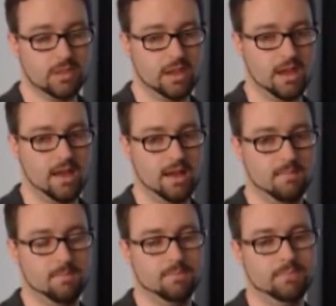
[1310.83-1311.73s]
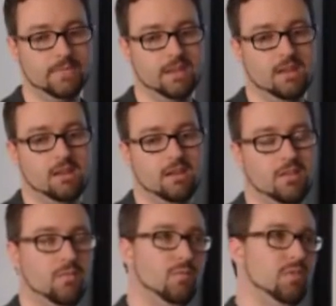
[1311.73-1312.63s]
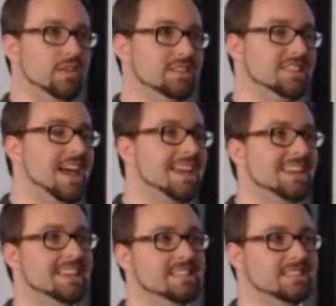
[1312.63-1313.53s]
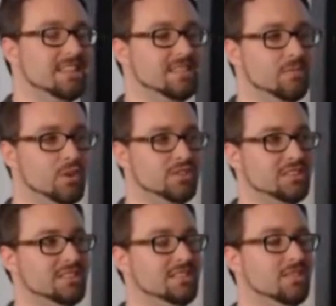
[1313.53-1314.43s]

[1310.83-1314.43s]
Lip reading: The saying is that the most